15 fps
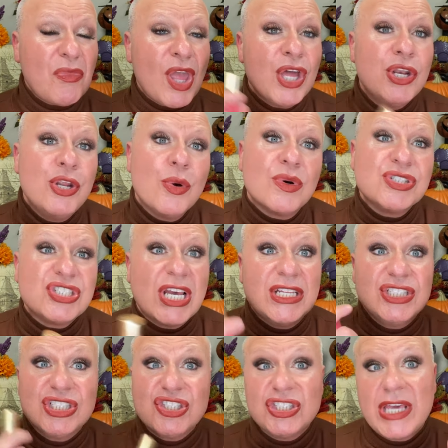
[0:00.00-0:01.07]
newer
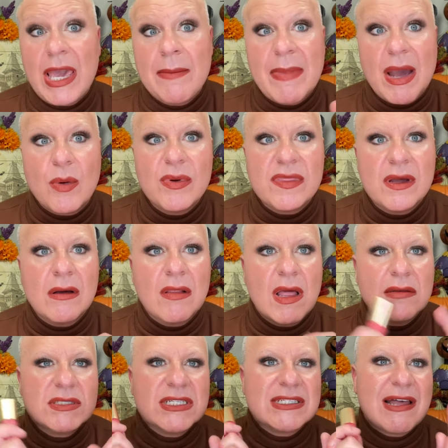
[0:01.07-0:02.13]
shades that she came back with in
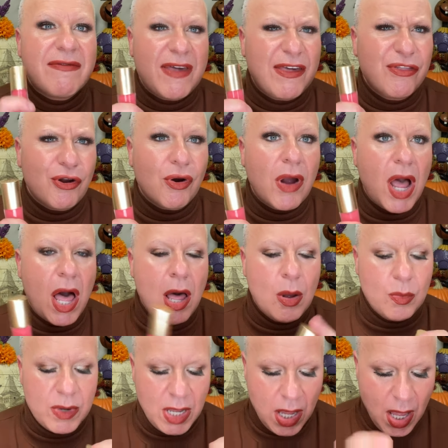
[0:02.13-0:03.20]
glosses. I think they're
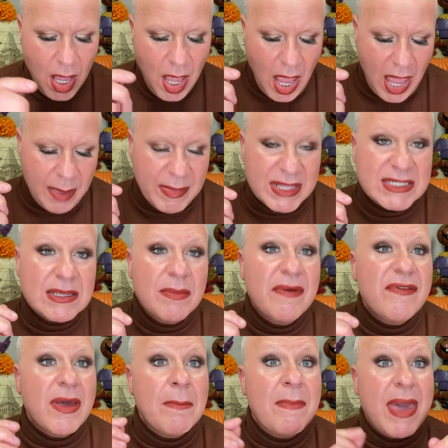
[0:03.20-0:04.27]
gone. Um, and some
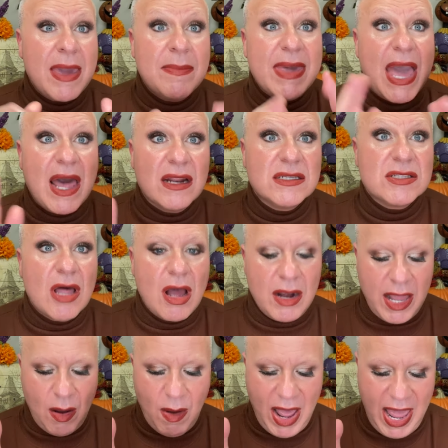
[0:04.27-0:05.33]
of it may be out of stock
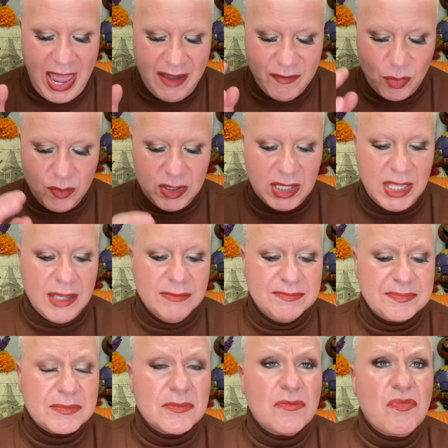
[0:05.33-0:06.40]
now. I haven't
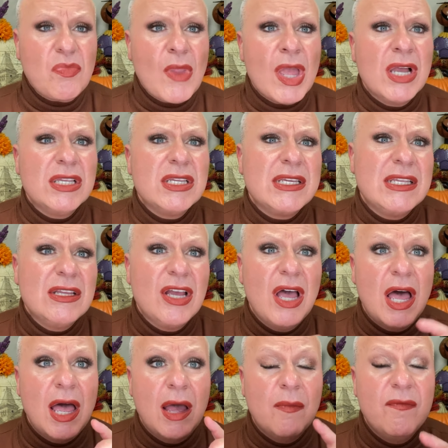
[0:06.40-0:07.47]
really
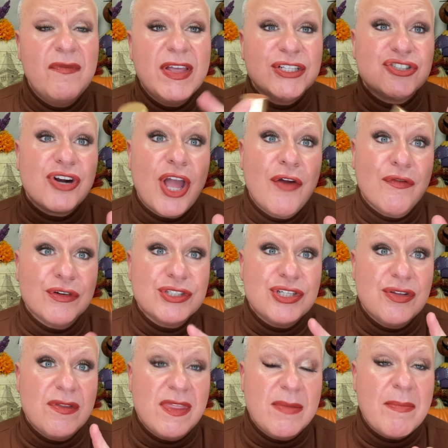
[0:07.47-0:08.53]
uh, ventured over
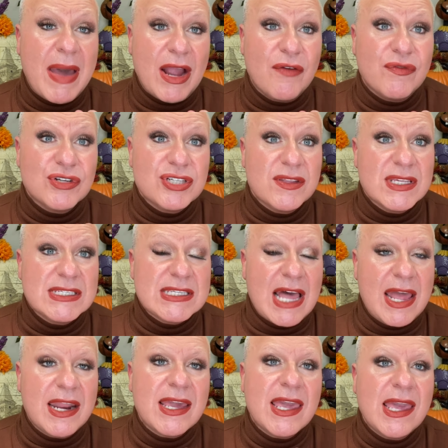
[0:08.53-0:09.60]
to the, back over to the
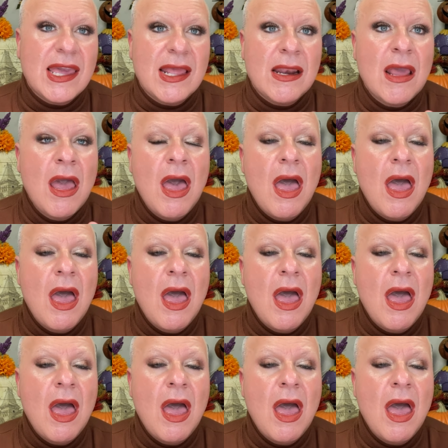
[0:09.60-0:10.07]
site again.